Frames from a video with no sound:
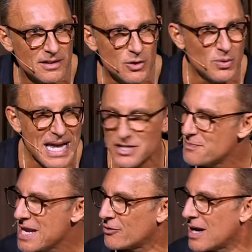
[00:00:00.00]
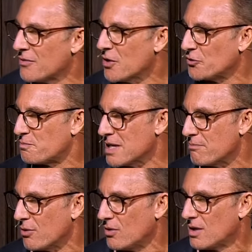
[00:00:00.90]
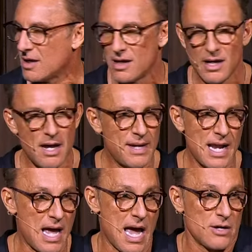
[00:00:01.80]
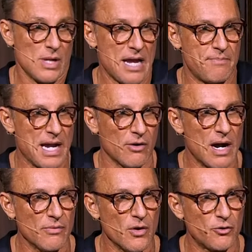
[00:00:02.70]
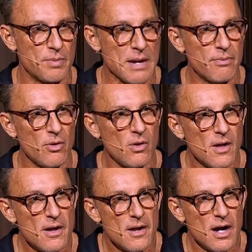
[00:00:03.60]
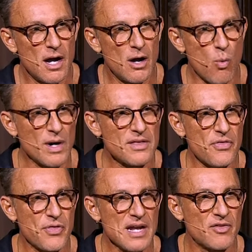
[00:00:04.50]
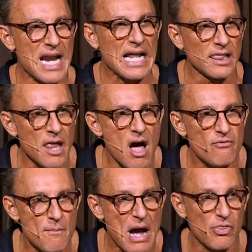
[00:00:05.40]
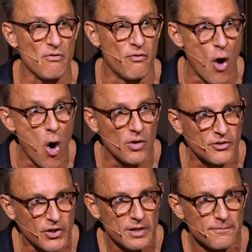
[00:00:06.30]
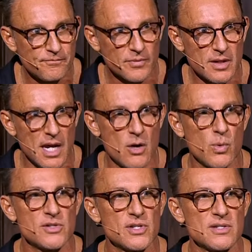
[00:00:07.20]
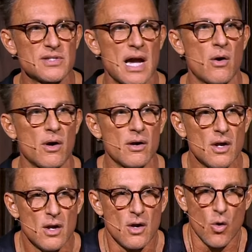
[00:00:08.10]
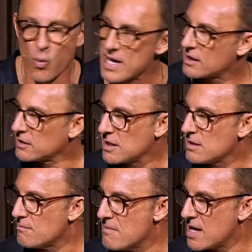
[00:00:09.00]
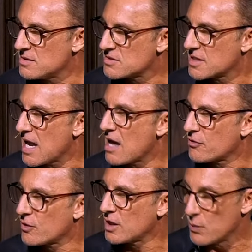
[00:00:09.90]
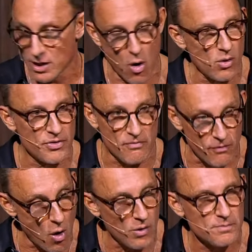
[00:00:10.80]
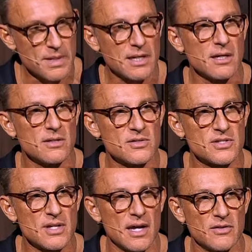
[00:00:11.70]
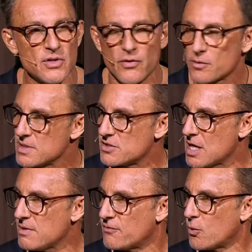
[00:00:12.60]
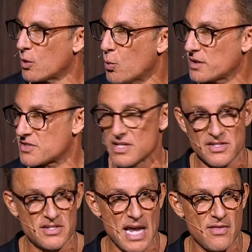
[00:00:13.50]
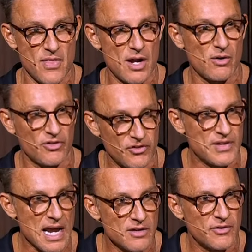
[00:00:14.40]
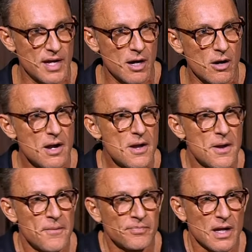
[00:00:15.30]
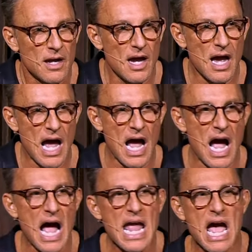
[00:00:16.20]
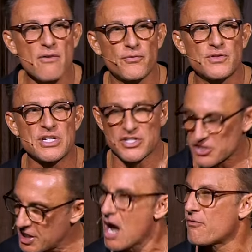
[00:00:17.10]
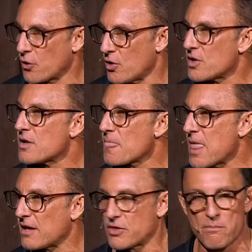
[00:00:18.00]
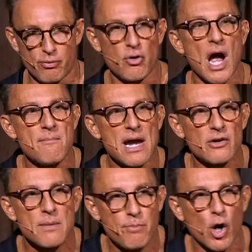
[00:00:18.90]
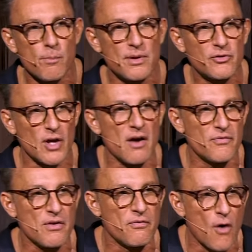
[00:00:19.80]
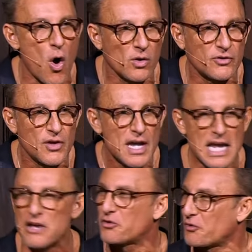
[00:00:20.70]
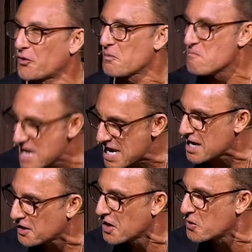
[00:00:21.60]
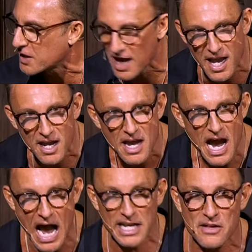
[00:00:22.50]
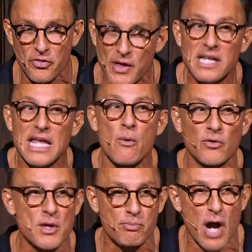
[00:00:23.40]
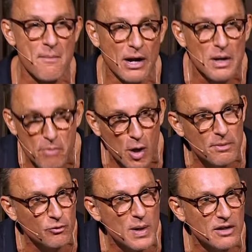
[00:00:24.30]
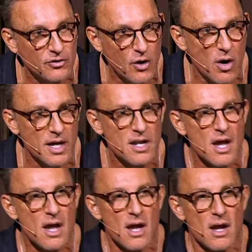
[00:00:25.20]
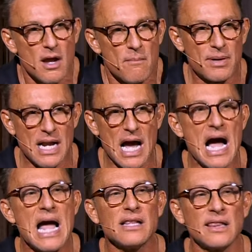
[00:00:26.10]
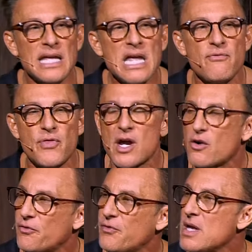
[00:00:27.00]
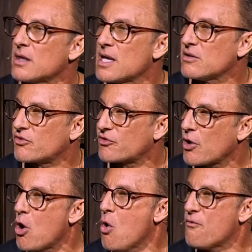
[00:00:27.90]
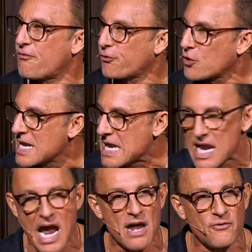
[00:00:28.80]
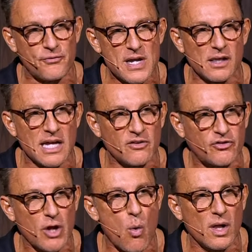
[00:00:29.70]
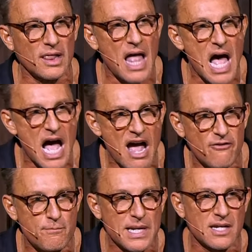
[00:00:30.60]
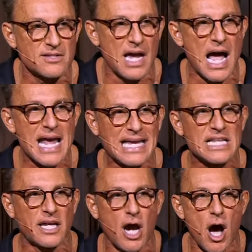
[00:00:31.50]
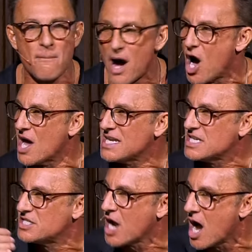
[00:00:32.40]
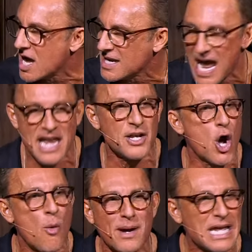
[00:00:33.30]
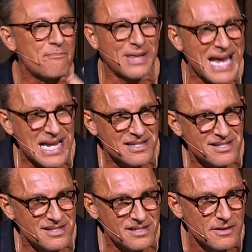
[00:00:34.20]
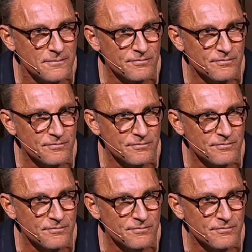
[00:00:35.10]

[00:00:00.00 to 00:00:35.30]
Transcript: Who likes being around those people? I mean, I don't like being around those people. Uh, one of the things that I love about the vault, okay, which is our weekly men's gathering, we call the vault because, as you've heard me say before, what's said there stays there. I have discovered that the primary purpose of the vault is for me, okay? I didn't think that was the primary purpose when it started, but I leave there feeling so free and feeling so alive because I can come undone and nobody blinks.